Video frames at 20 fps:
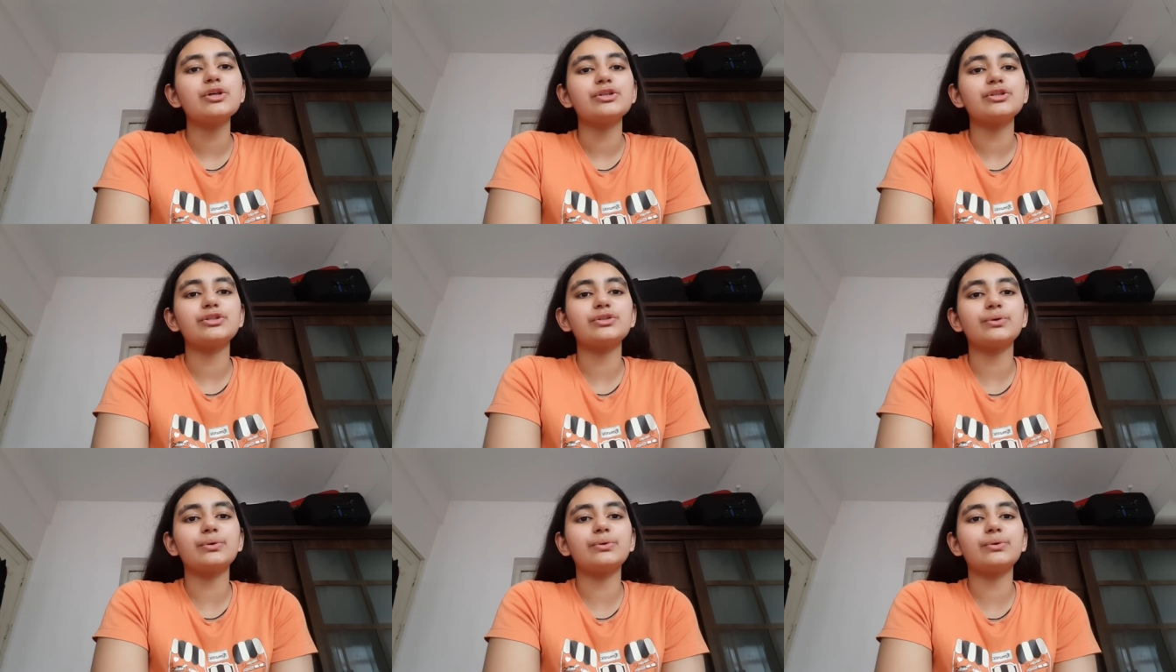
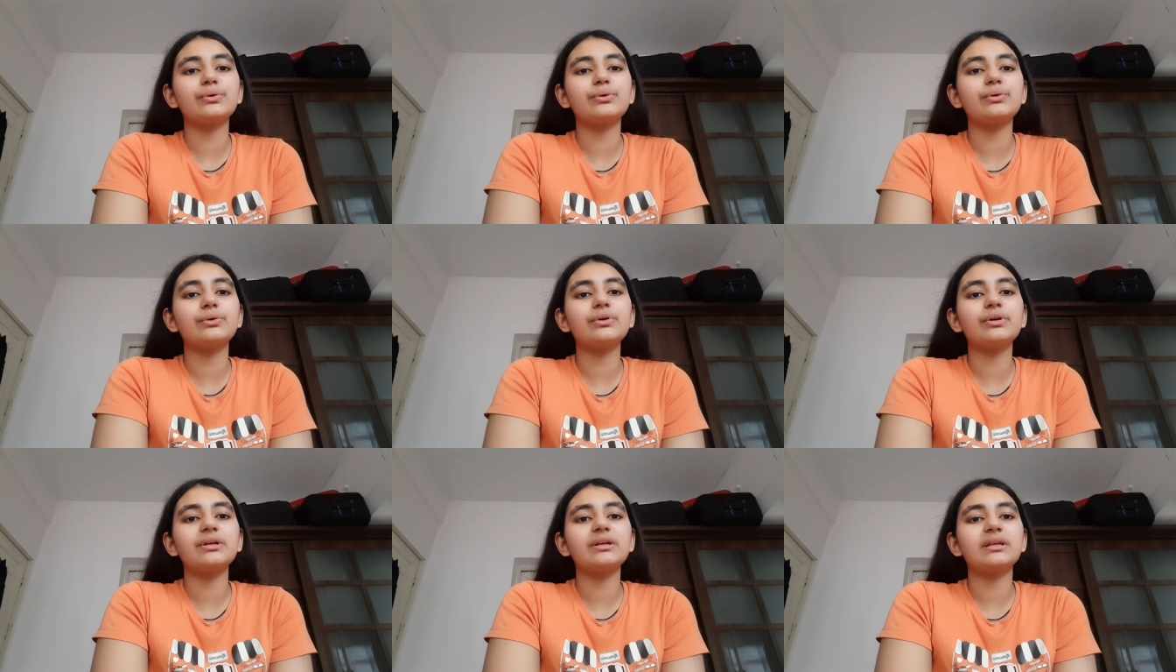
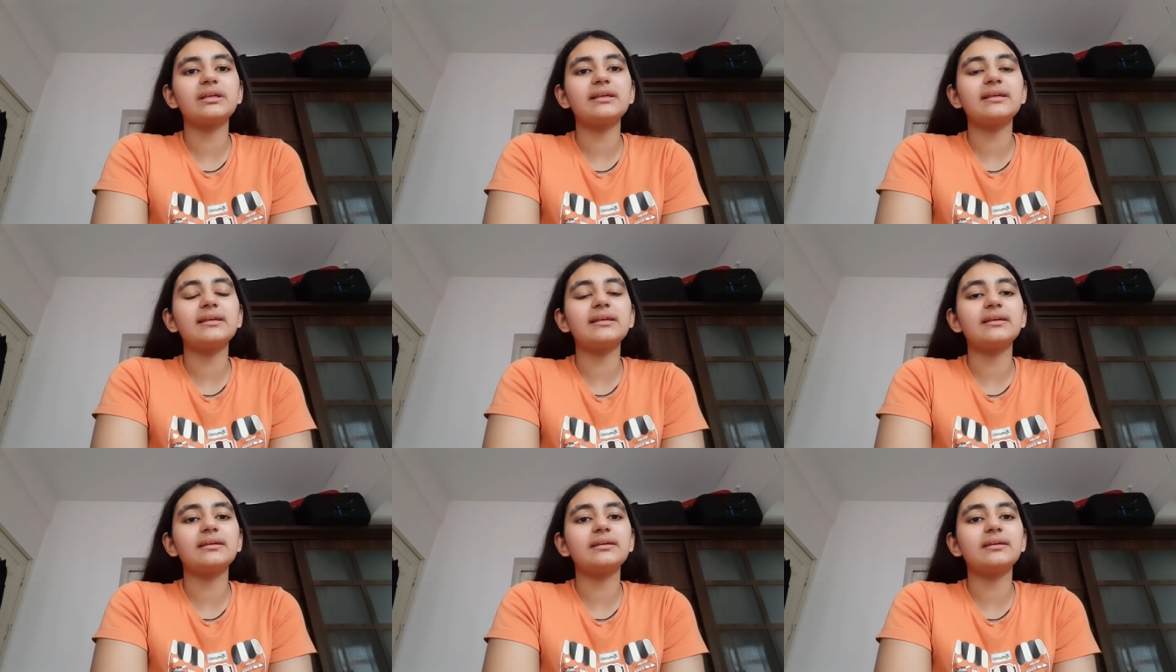so
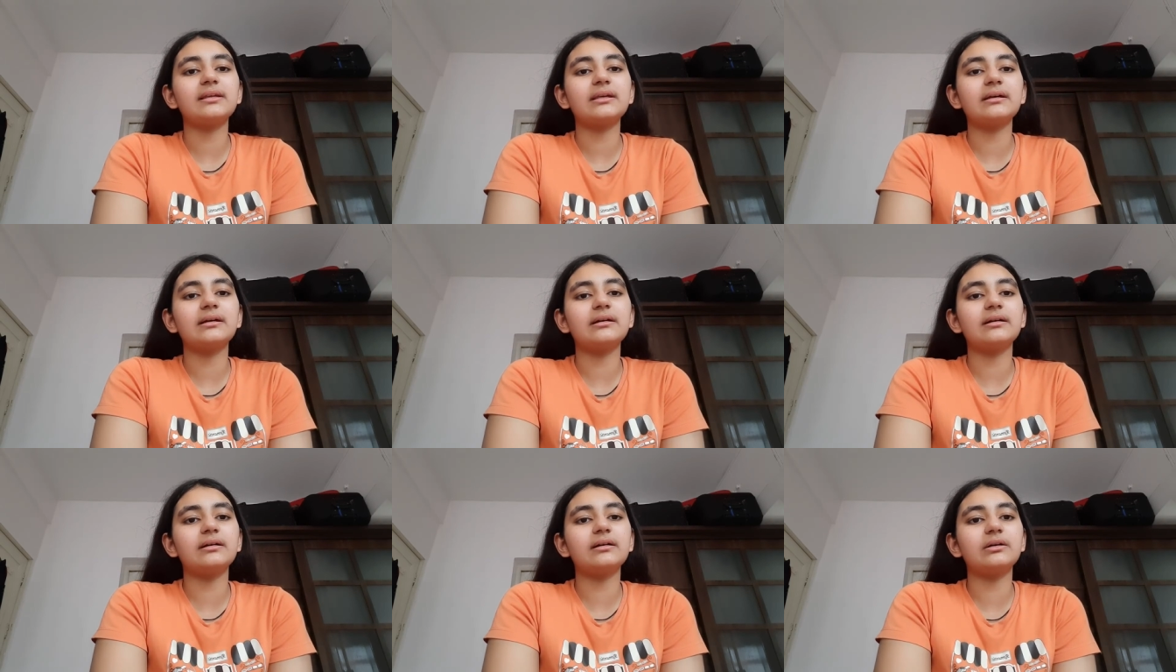
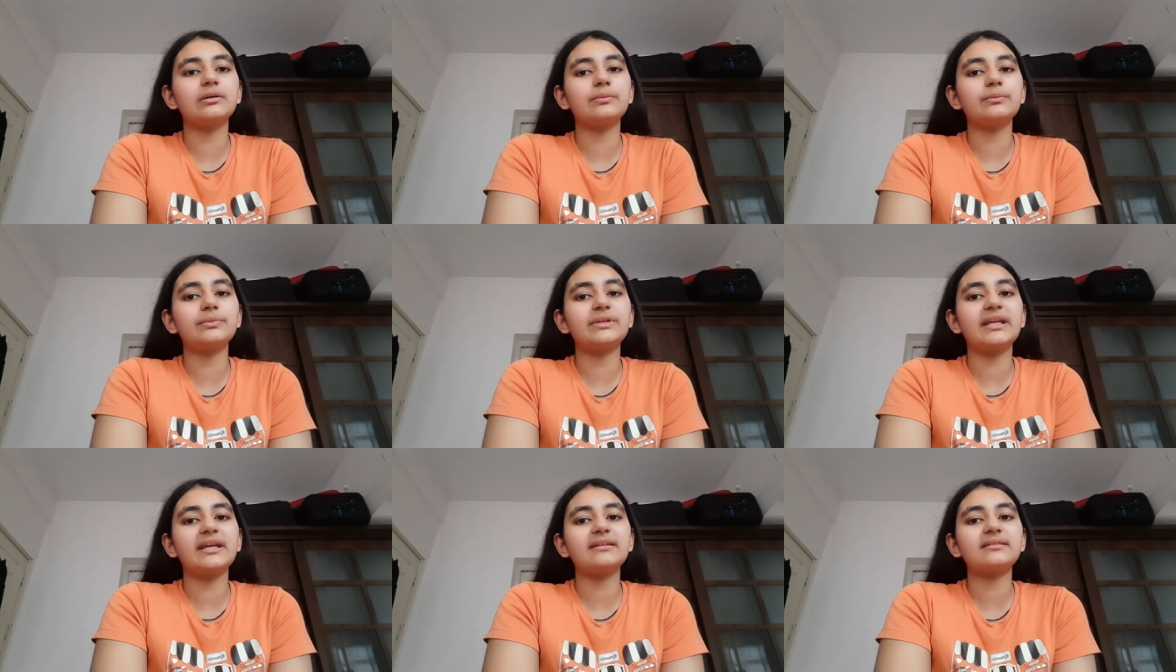he
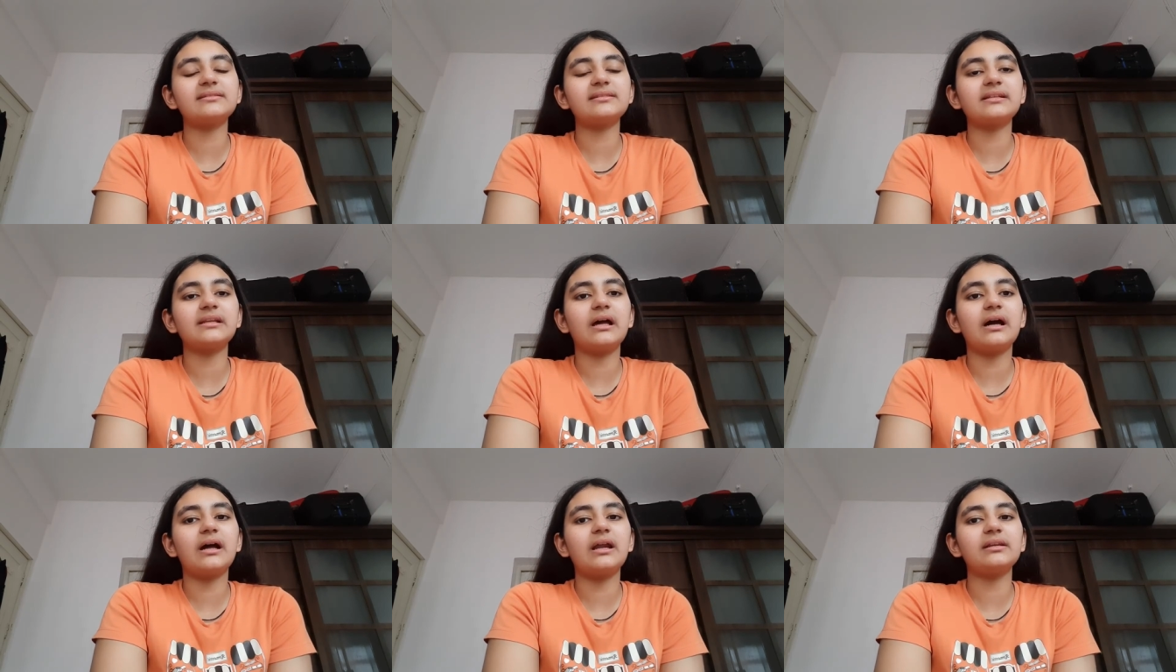um, takes
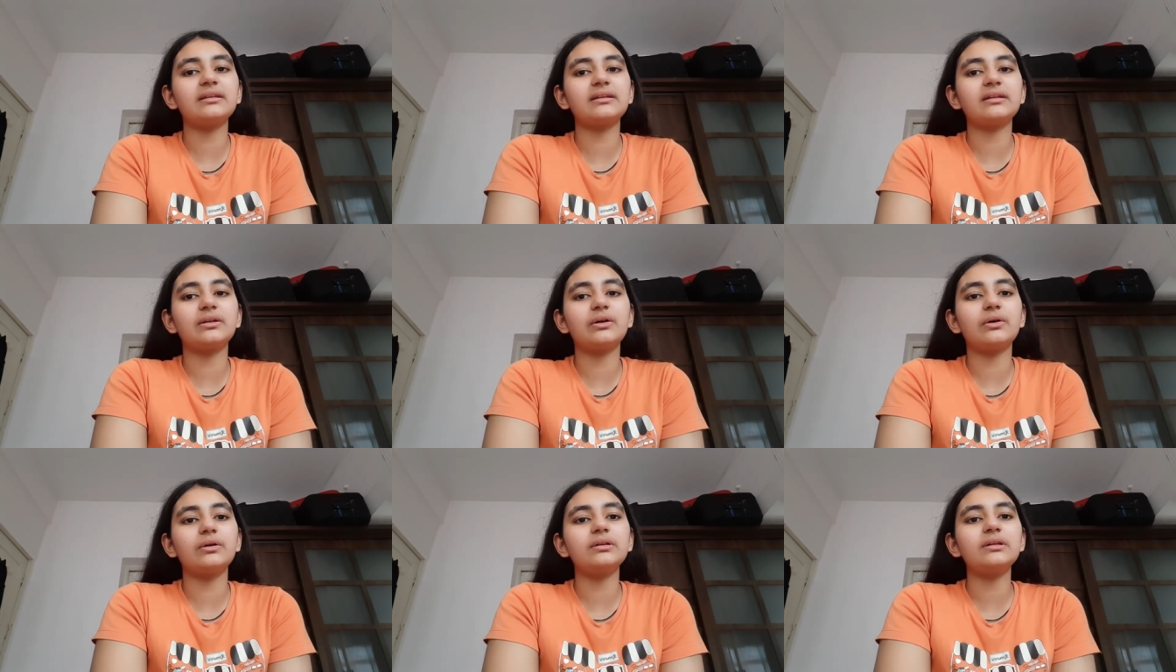Clarke
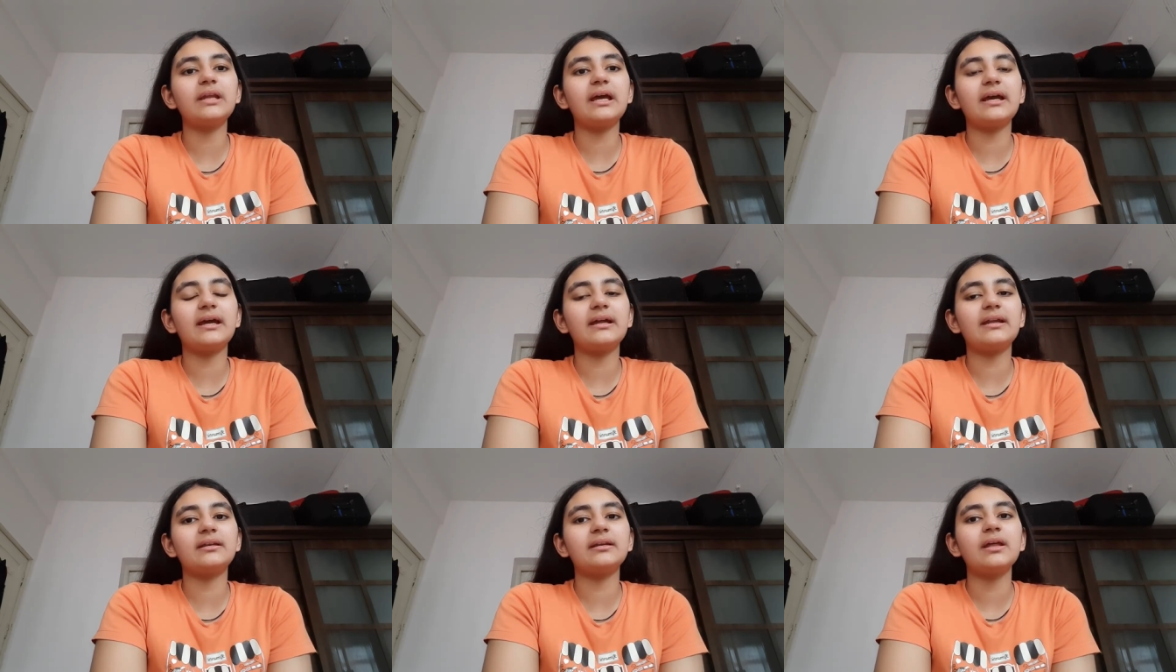and all
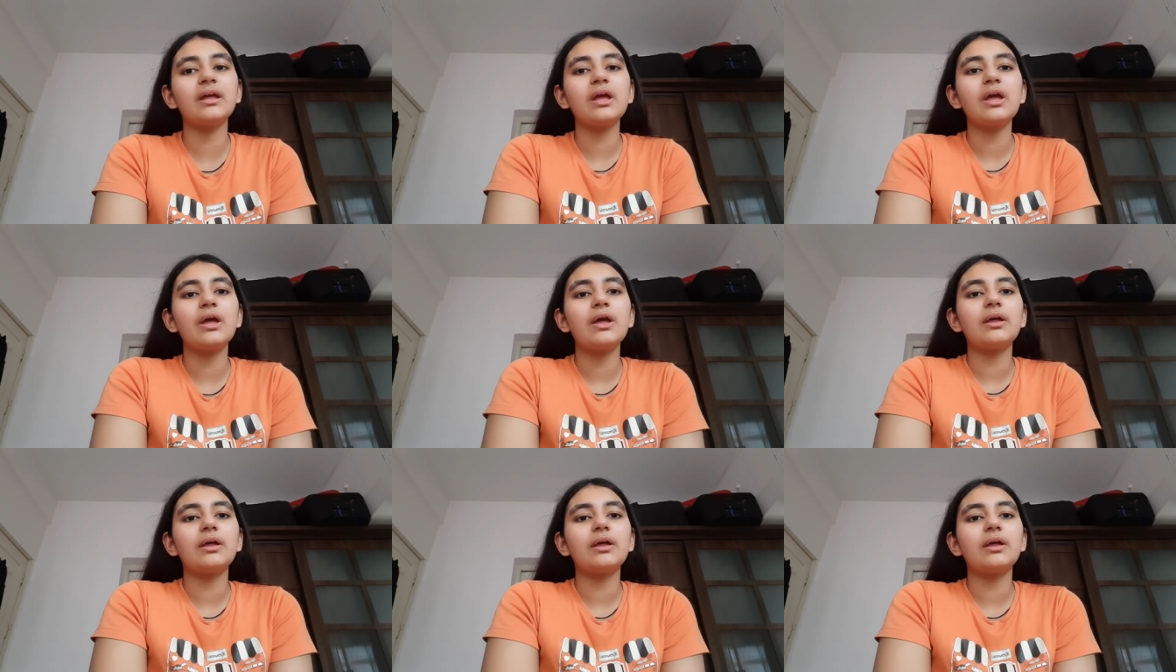and